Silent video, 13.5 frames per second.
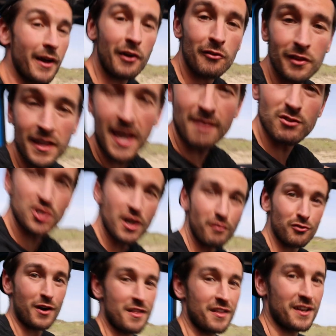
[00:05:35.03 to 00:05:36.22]
I don't really have a shovel
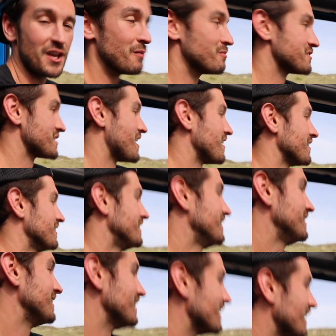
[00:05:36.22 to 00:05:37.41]
or anything to help us out.
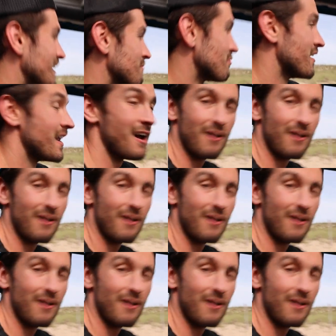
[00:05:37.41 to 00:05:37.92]
Now